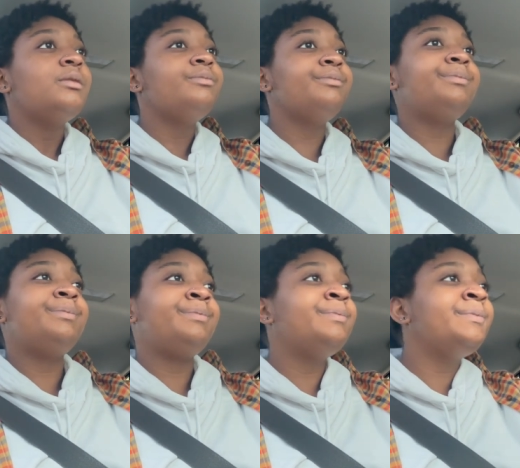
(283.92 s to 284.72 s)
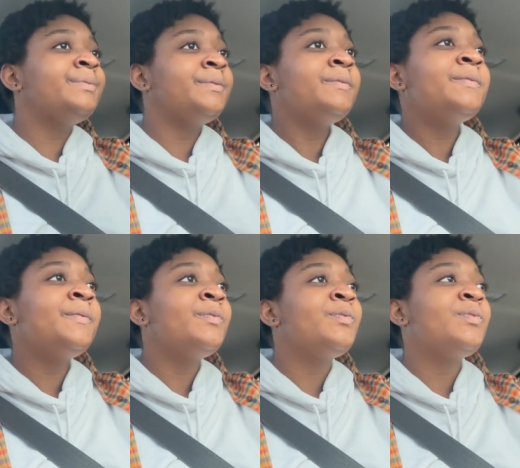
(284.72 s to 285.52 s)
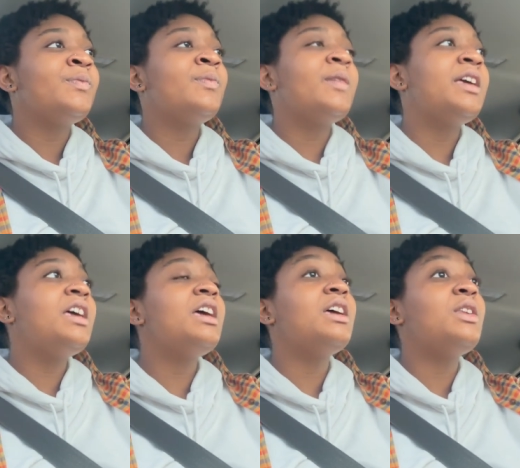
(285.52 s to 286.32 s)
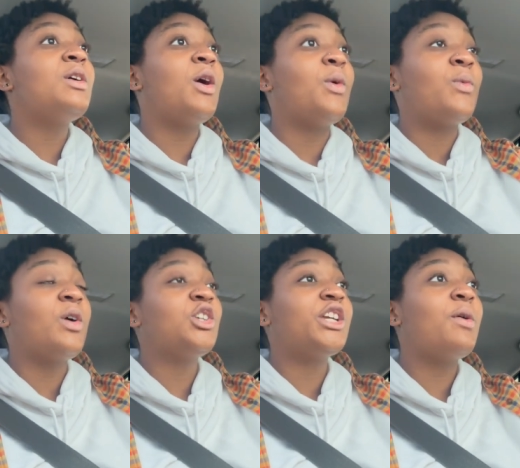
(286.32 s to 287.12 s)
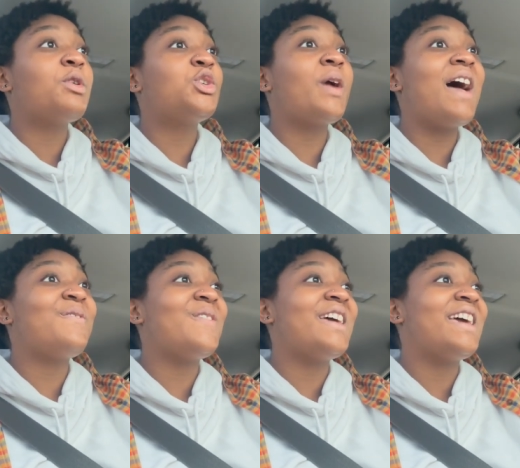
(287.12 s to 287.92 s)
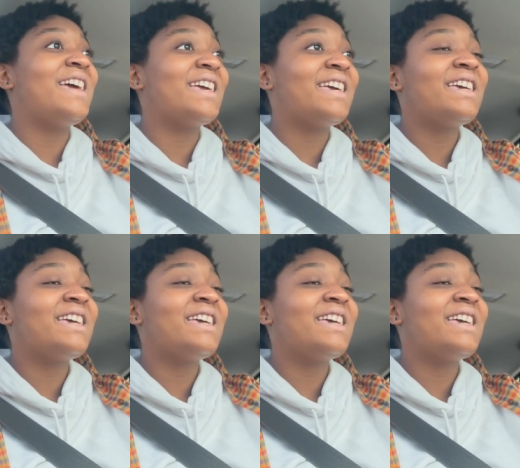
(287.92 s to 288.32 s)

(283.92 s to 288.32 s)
and rush hour traffic.